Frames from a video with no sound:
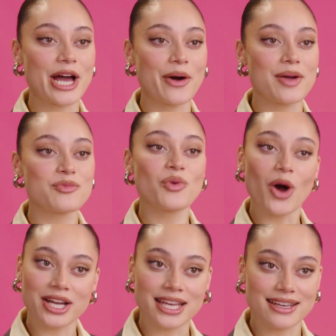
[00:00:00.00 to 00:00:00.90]
now I'm
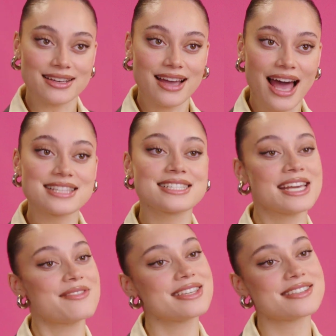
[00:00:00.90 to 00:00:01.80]
working as a
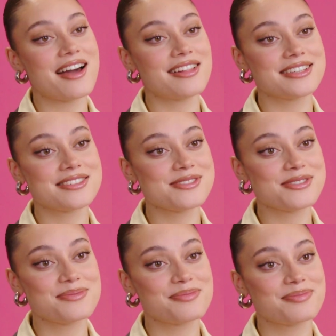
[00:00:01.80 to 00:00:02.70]
TV stylist.